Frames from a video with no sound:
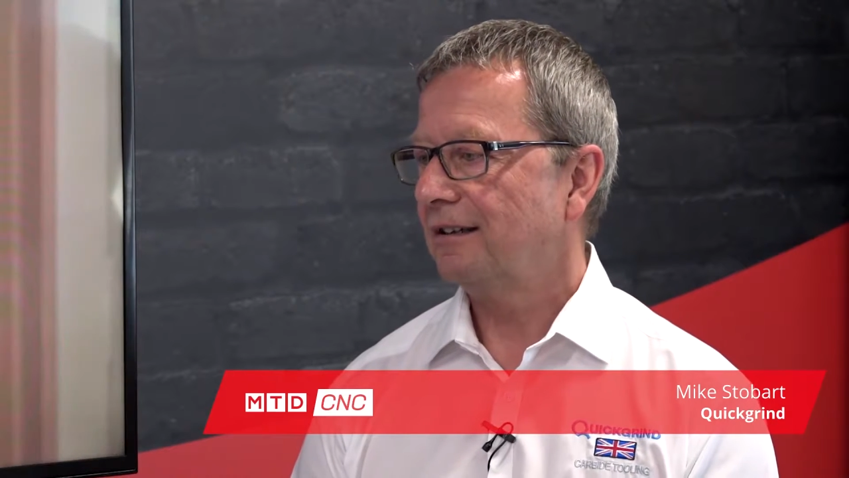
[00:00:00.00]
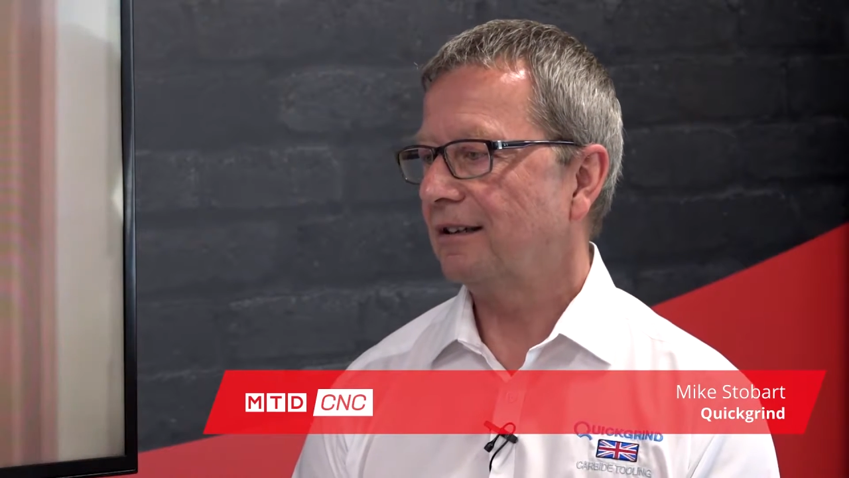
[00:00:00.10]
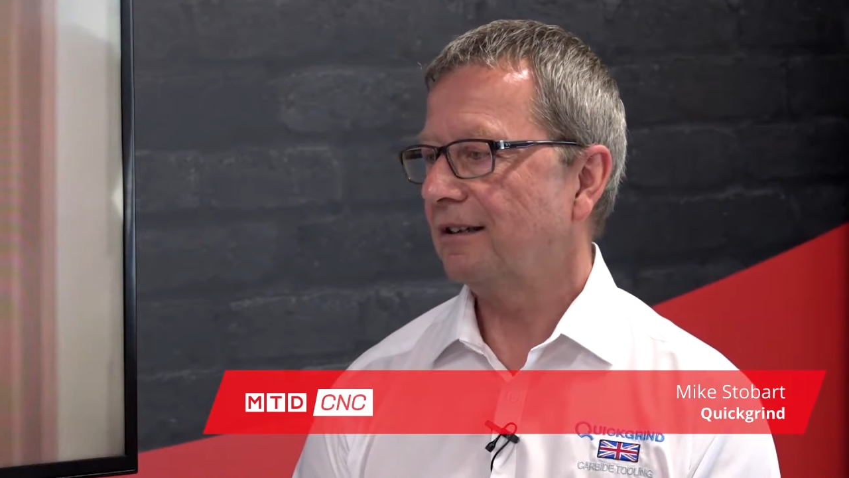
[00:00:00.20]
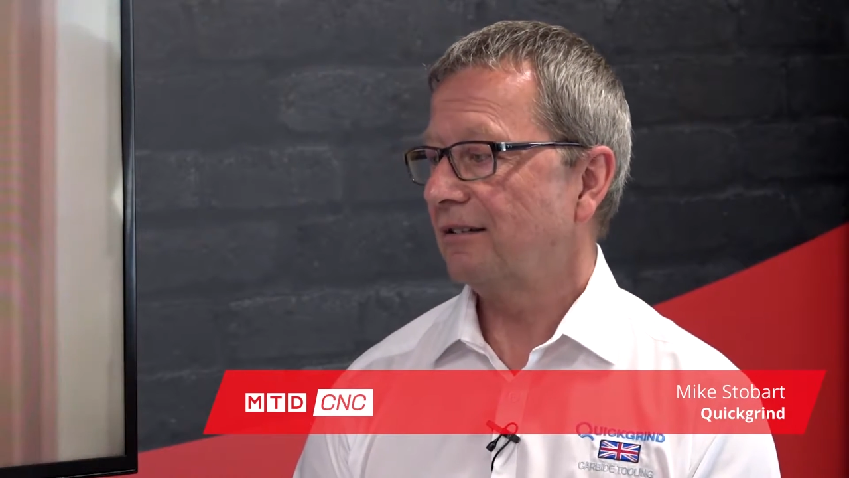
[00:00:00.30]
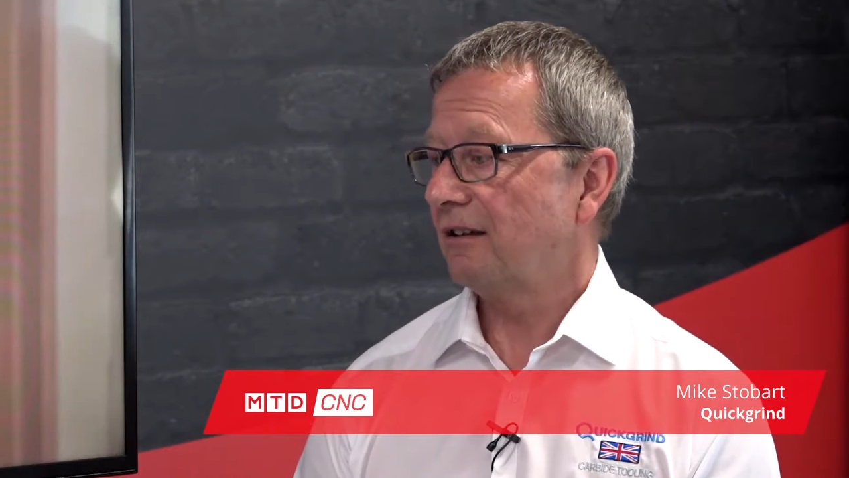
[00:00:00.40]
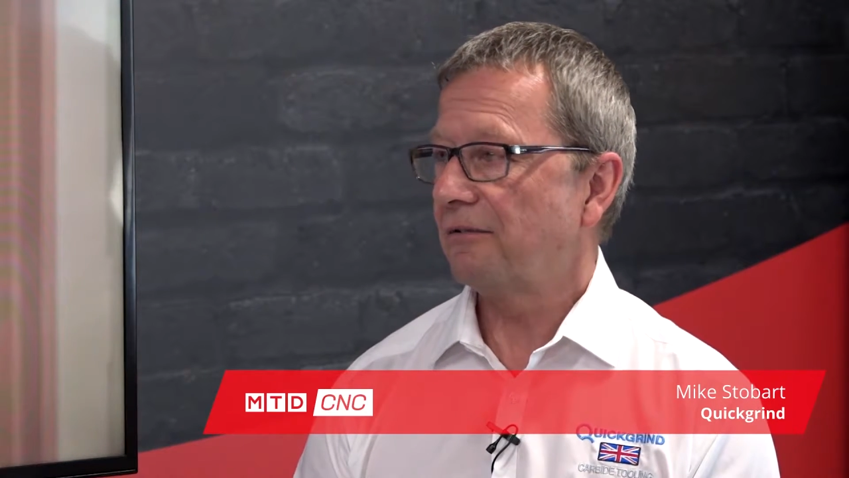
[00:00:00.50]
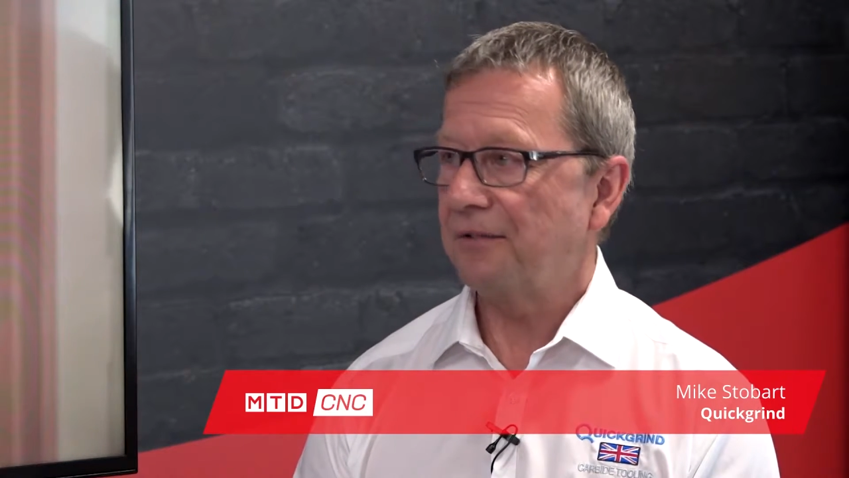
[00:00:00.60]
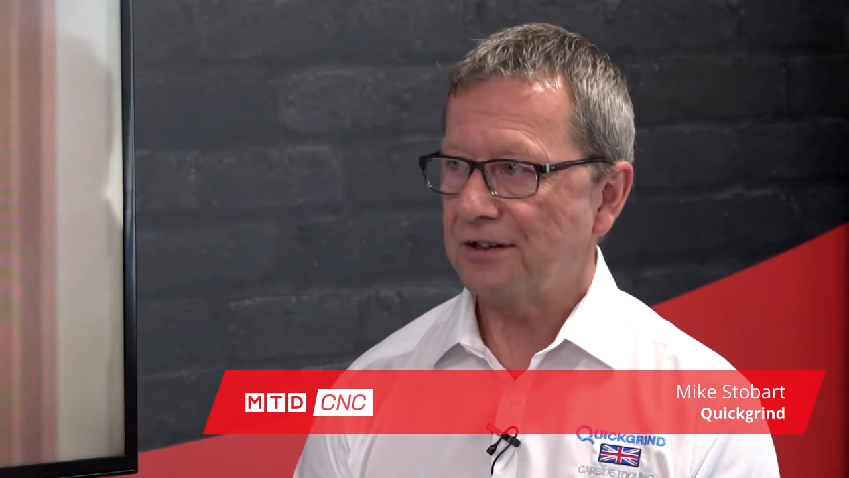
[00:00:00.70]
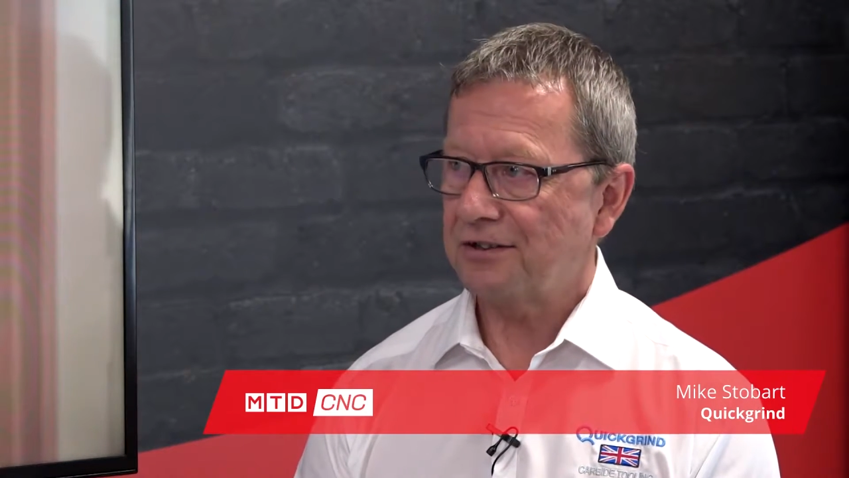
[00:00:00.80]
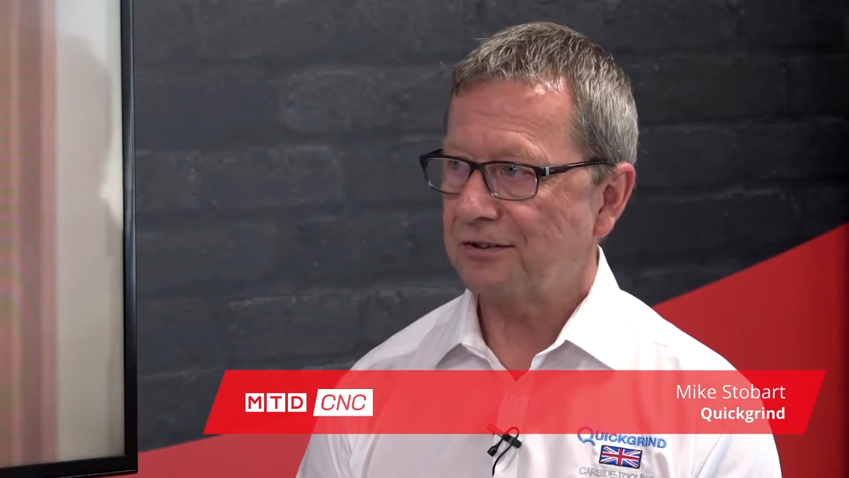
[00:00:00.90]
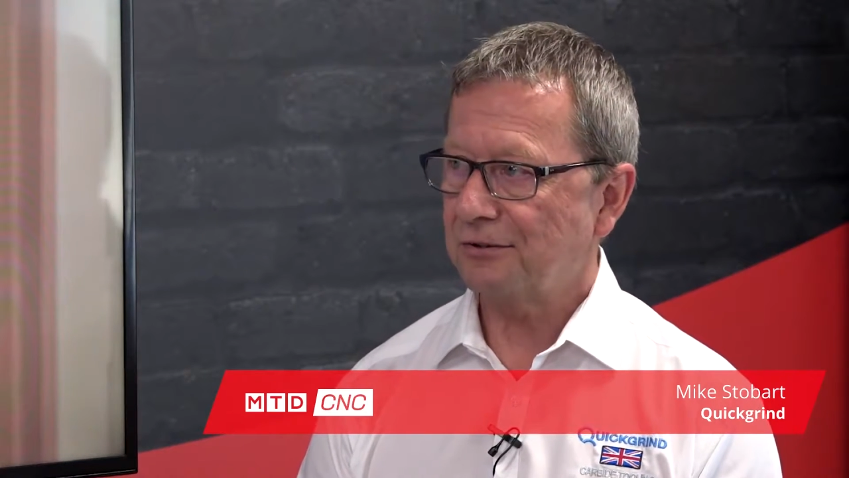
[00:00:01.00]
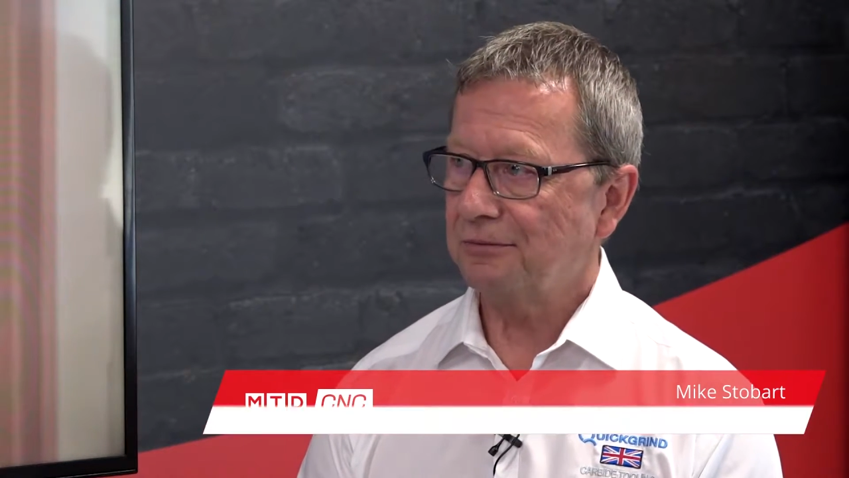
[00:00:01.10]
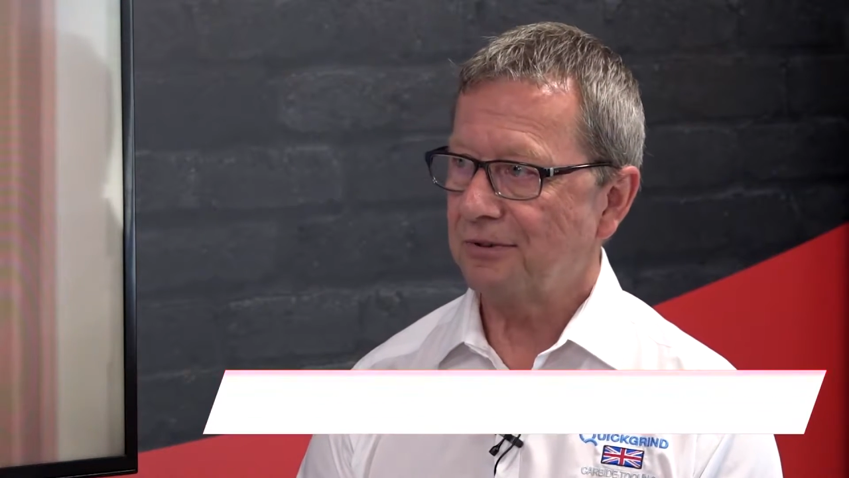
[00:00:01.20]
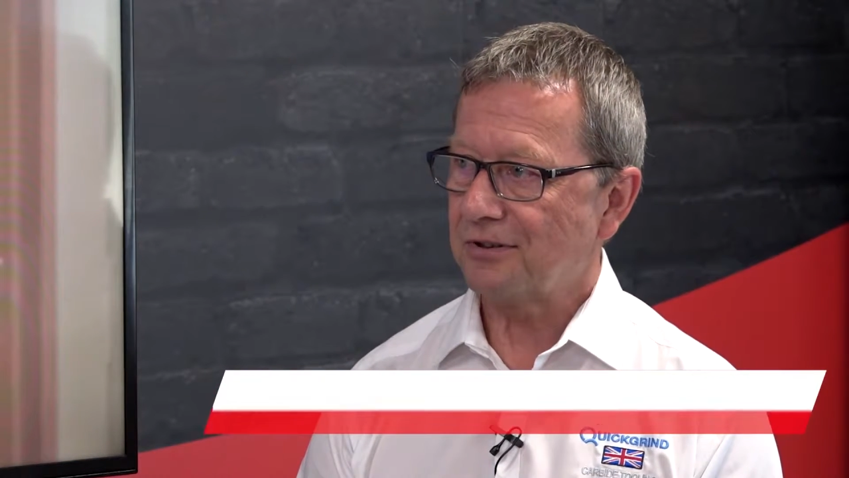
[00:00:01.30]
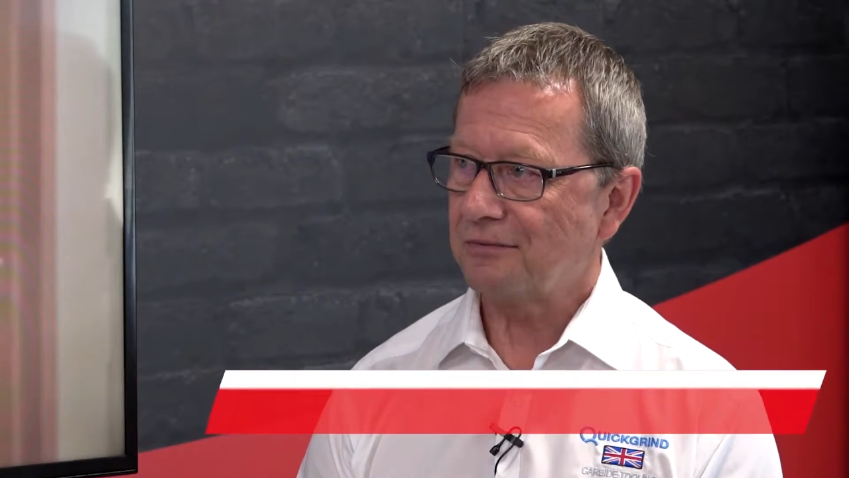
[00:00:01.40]
They're a finishing
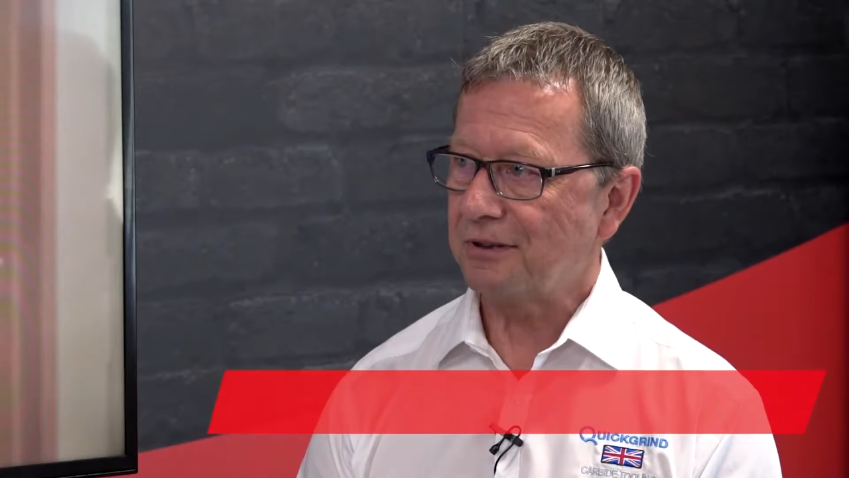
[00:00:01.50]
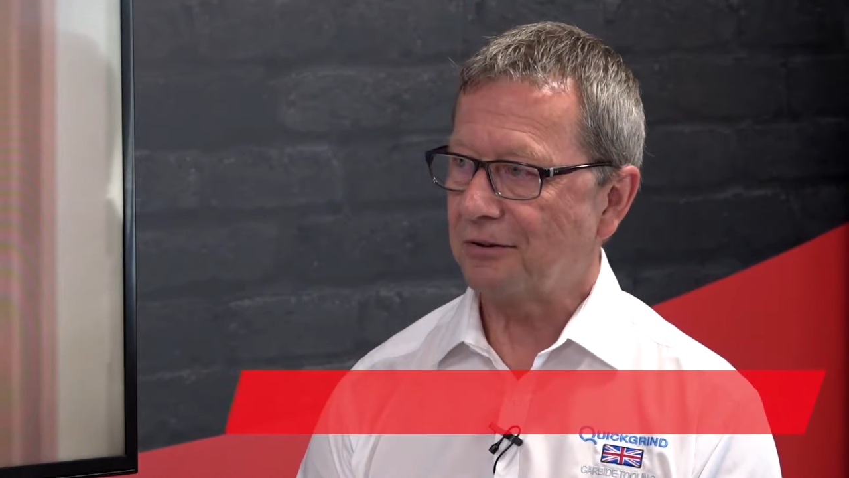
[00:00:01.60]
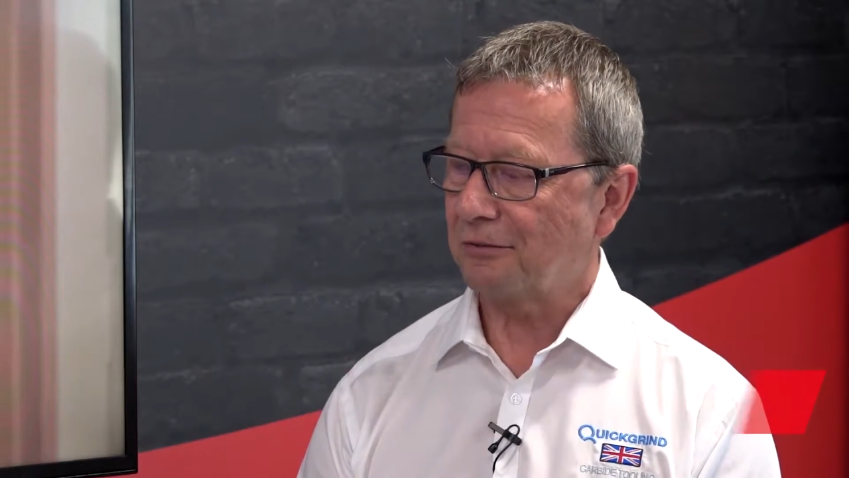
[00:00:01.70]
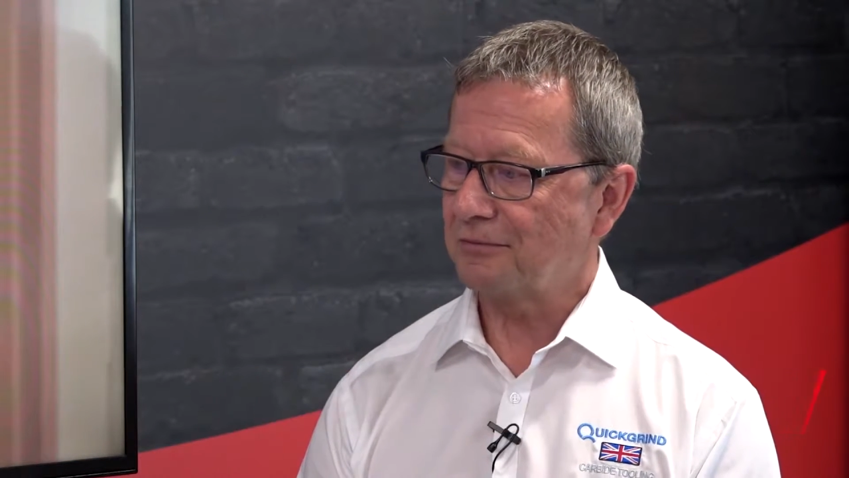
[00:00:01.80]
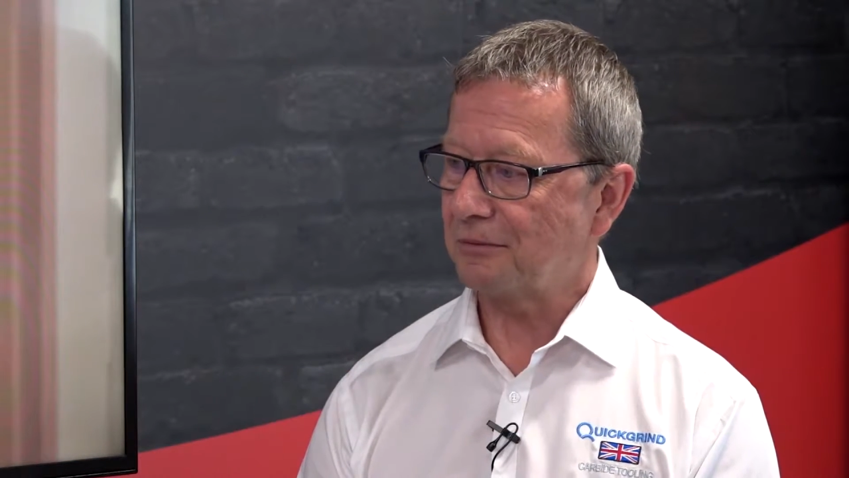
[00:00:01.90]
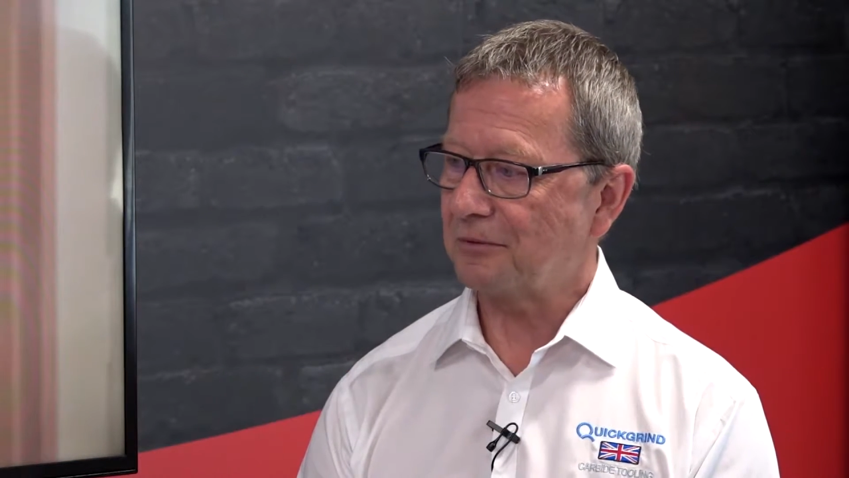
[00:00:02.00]
tool, as we call them.